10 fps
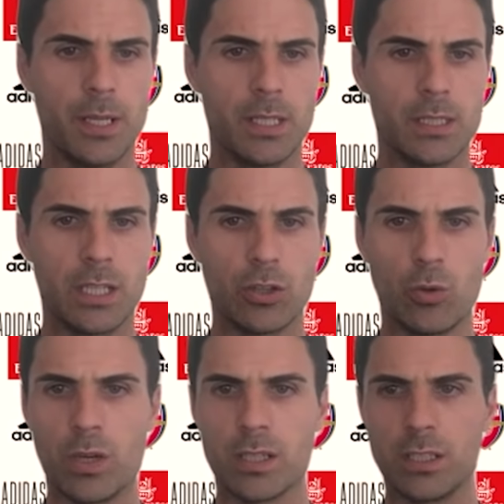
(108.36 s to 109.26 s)
They know
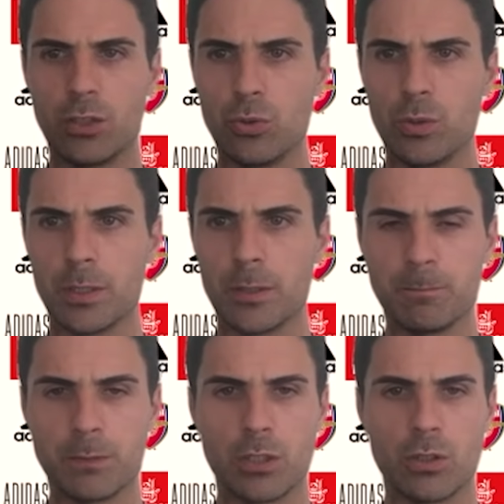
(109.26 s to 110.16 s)
what they're doing.
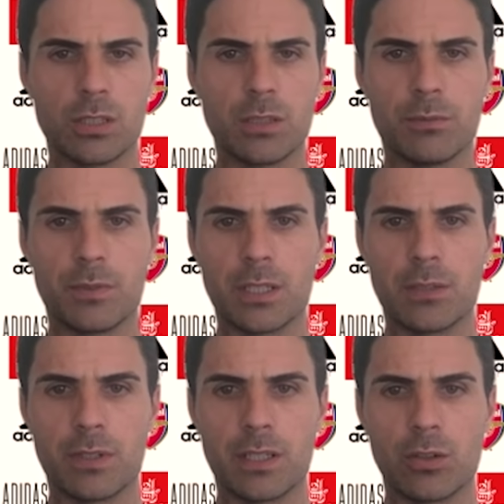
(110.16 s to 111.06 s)
They all seem very,
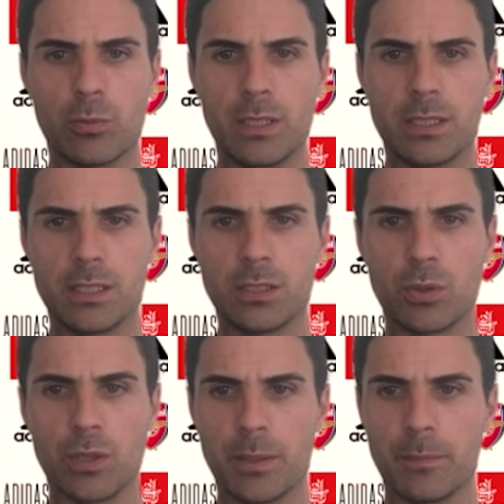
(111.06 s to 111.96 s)
very committed to
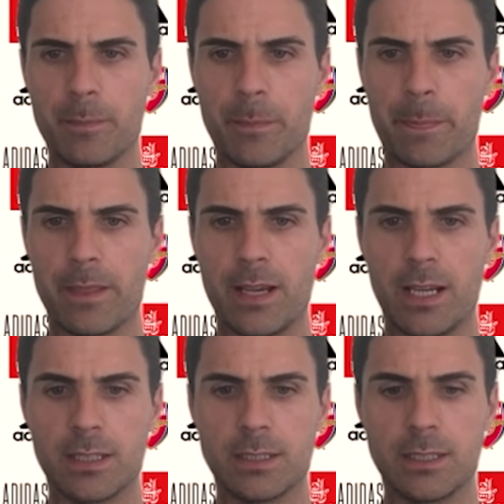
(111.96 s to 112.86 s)
him
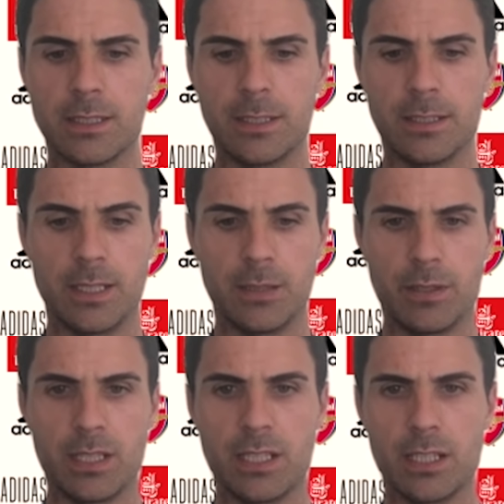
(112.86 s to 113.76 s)
and uh, yeah, a
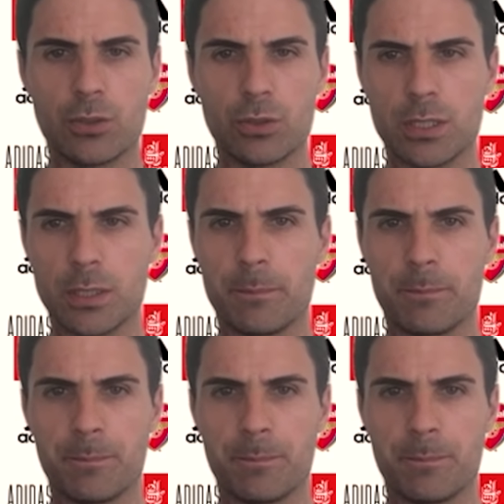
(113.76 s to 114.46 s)
very dangerous team.